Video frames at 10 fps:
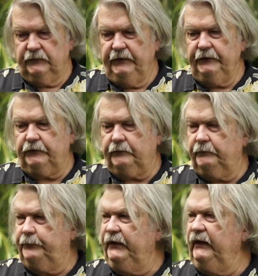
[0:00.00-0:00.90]
These
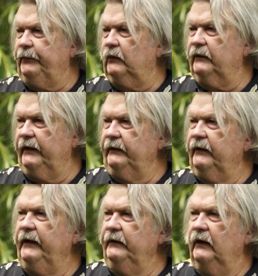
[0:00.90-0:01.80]
people, they,
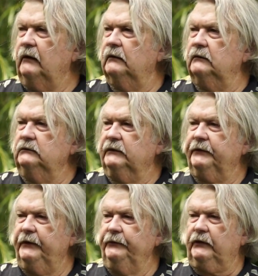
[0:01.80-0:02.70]
they know
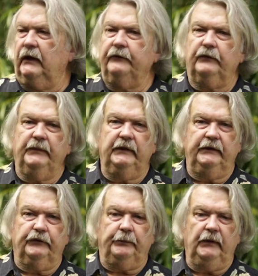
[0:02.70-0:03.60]
that these guys have been
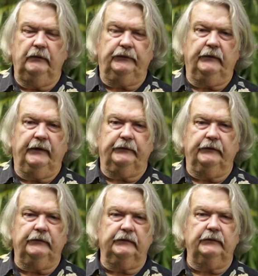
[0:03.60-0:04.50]
exposed to this.
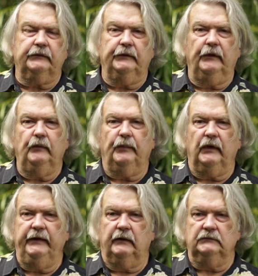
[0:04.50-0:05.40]
This, this is a no
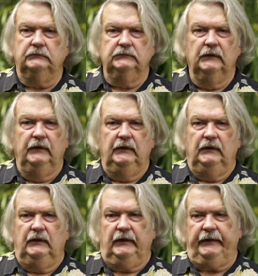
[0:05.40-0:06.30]
brainer.
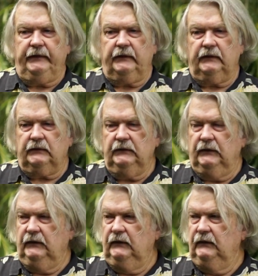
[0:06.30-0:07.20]
And they're
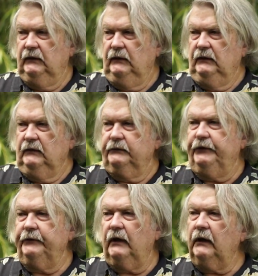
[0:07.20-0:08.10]

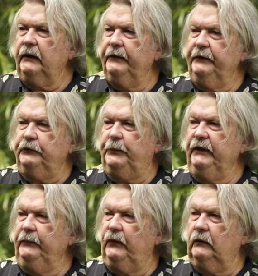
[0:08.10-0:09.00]
denying these
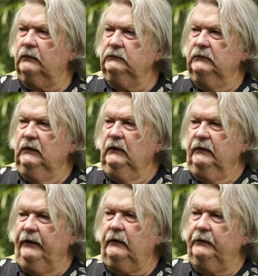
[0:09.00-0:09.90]
people
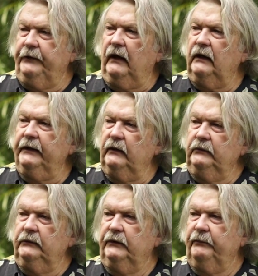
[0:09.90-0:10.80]
that are
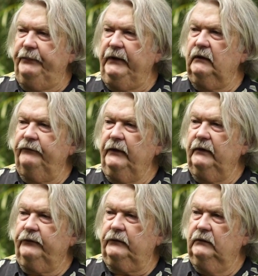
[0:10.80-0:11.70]
dying their
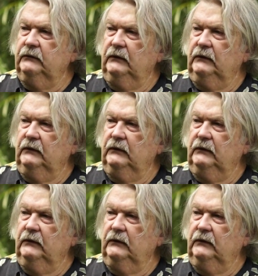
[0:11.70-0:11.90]
benefits.